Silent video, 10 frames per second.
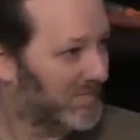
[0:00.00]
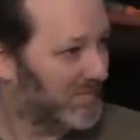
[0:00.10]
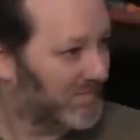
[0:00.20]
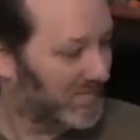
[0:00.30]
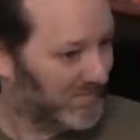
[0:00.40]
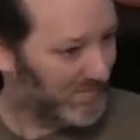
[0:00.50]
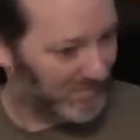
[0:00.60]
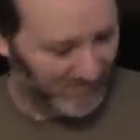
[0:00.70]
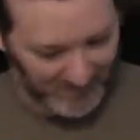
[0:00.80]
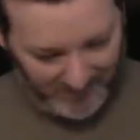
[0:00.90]

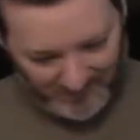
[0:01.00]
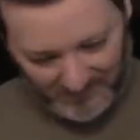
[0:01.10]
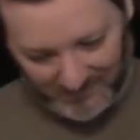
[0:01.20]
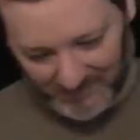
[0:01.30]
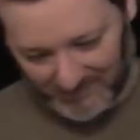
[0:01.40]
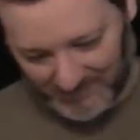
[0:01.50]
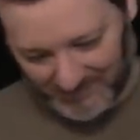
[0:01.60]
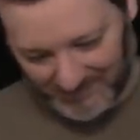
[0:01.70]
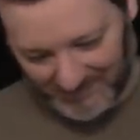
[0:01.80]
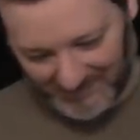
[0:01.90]

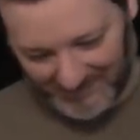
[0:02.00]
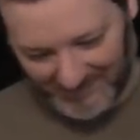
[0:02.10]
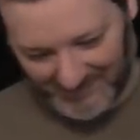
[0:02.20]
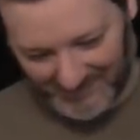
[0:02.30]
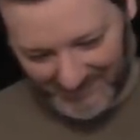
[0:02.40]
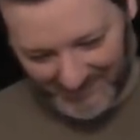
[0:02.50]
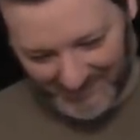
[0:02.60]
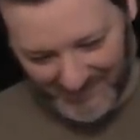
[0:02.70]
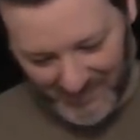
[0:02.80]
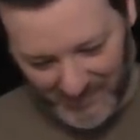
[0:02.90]

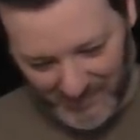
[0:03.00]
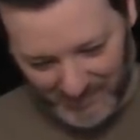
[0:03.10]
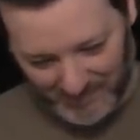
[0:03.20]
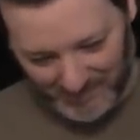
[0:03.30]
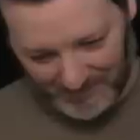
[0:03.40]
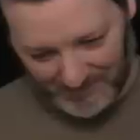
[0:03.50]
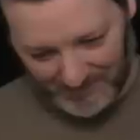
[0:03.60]
This person isn't speaking.